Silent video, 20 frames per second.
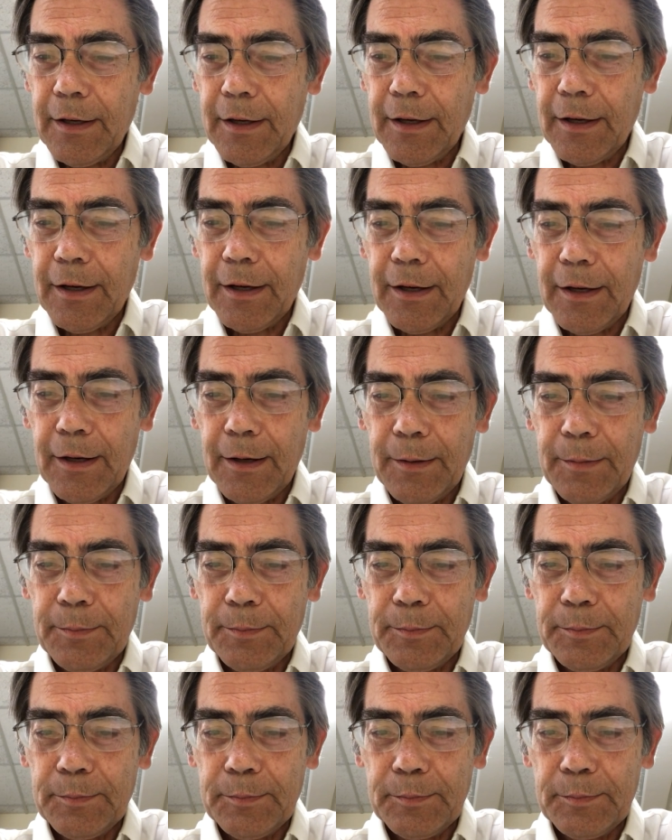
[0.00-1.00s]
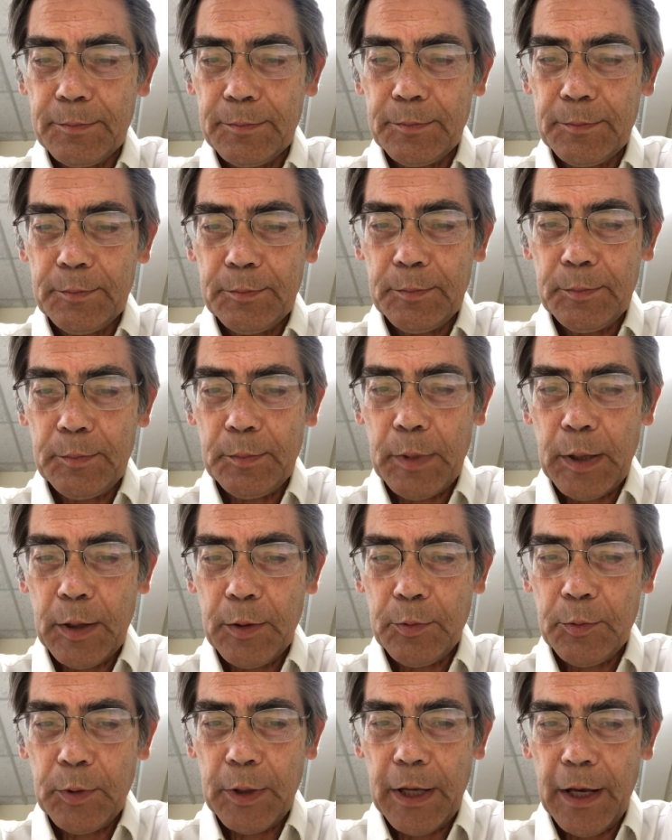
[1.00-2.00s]
Um,
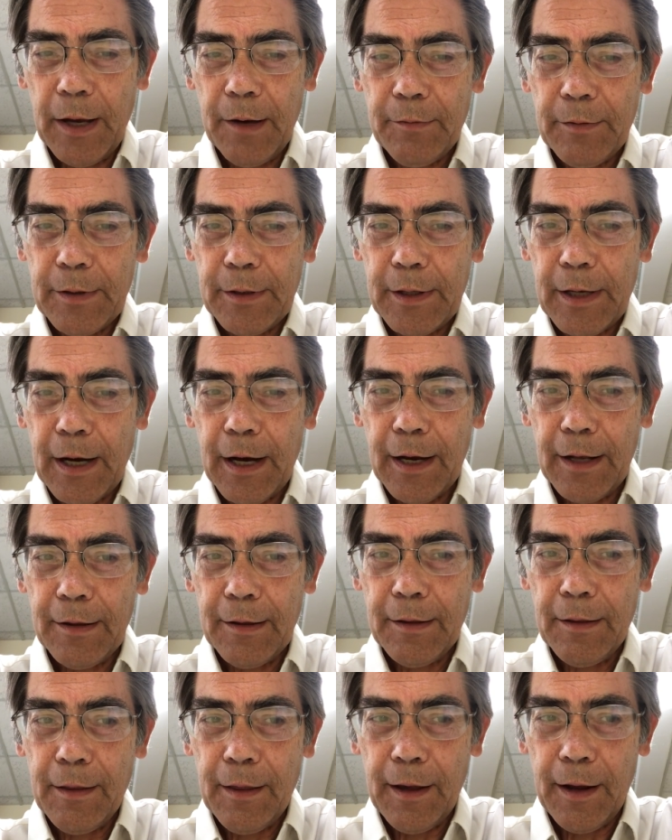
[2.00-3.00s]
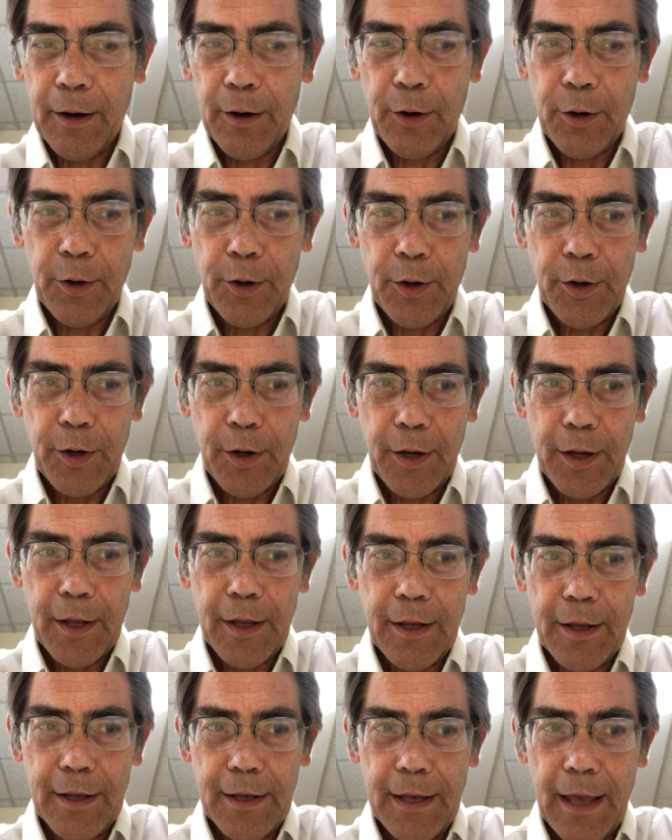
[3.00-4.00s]
but we haven't gotten there
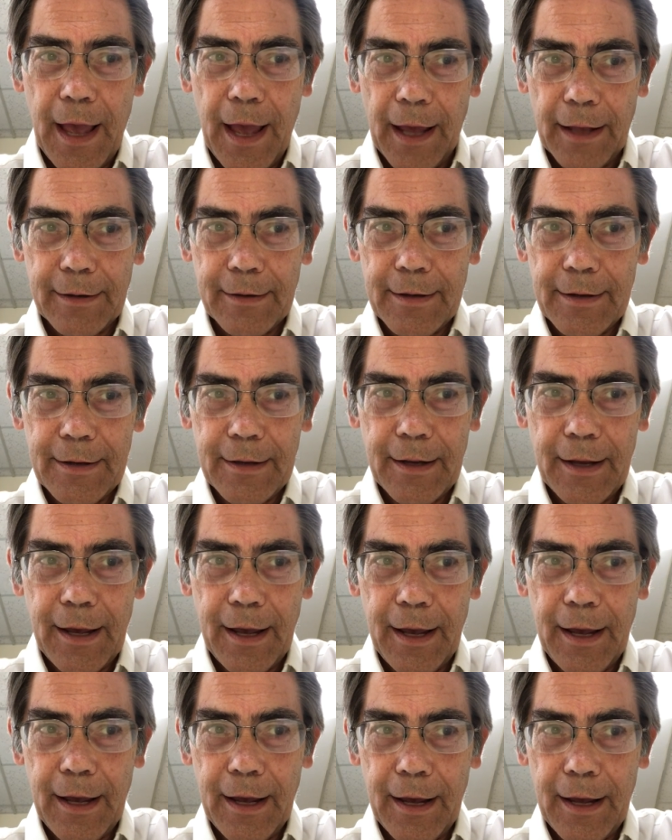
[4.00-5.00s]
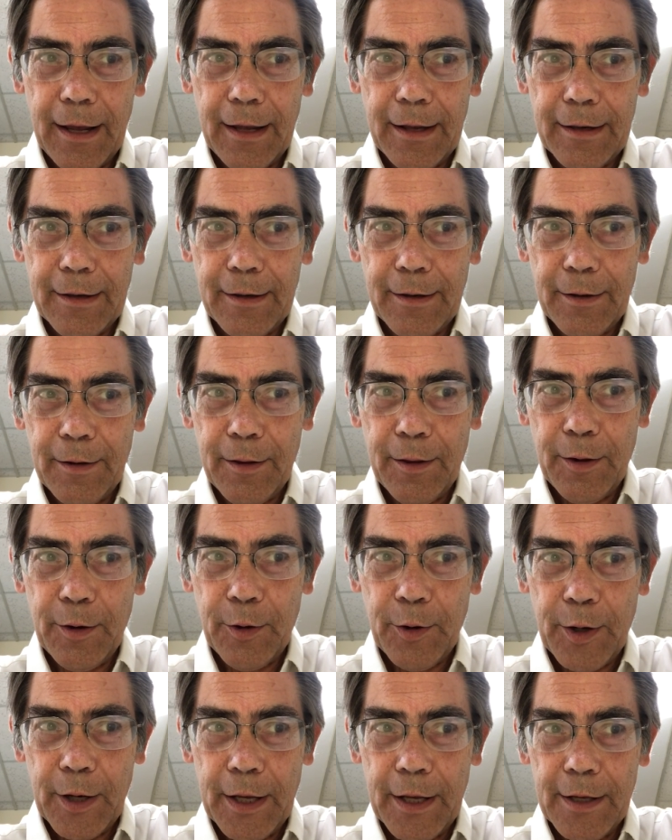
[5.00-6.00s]
yet. And
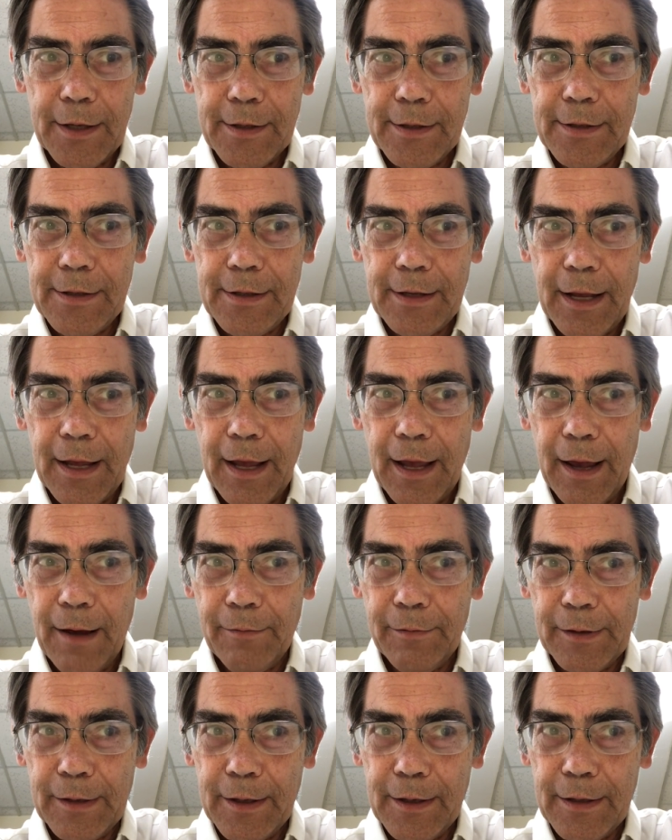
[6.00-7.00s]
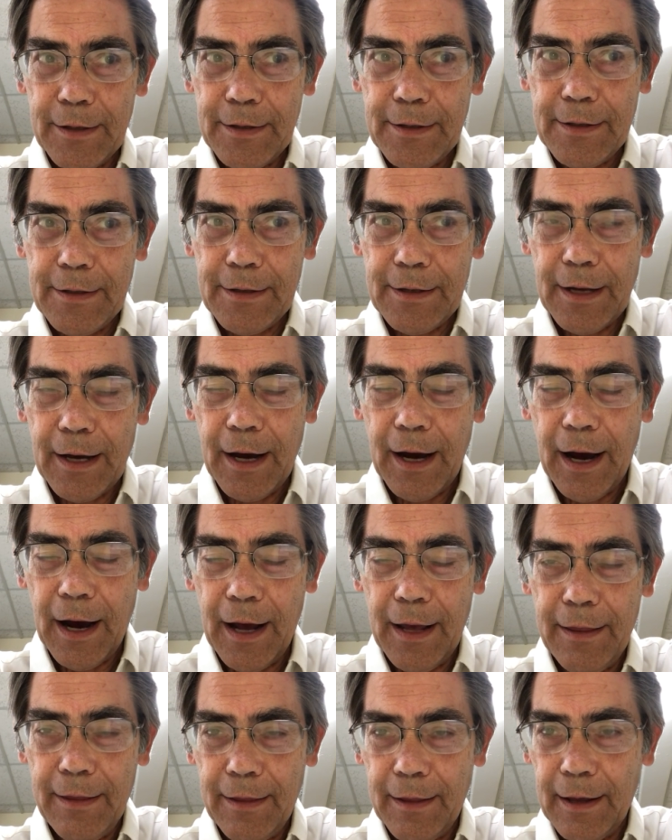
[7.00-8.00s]
there is evidence,
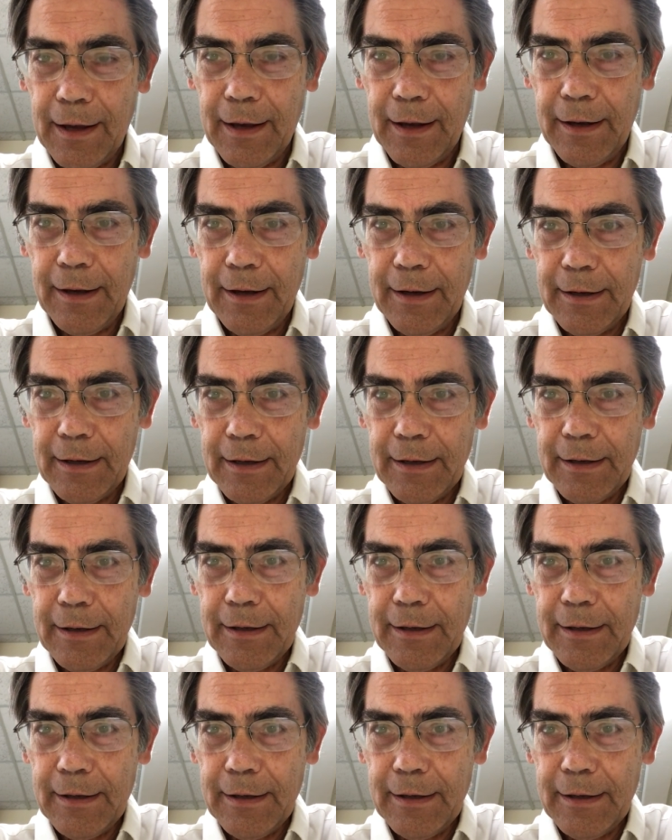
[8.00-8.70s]
I think,